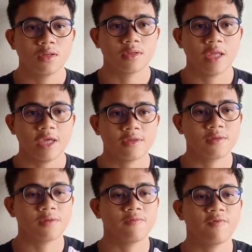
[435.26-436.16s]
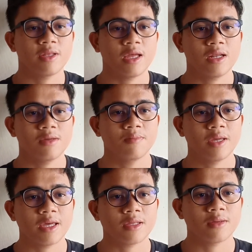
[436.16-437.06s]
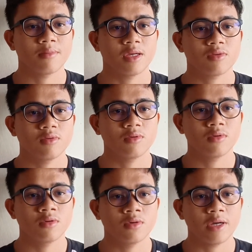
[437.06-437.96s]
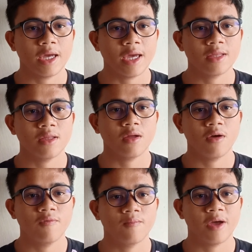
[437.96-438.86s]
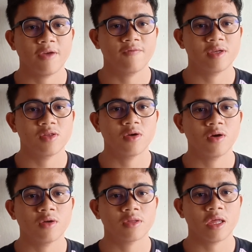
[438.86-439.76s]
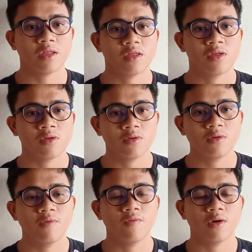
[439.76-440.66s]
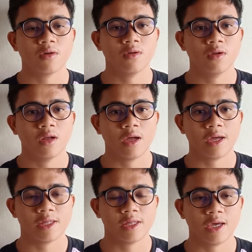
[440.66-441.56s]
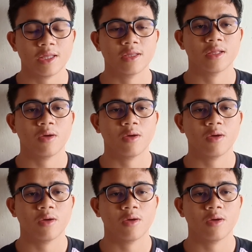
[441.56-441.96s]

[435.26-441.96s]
That finally brings me to end of my video. Thank you for attention.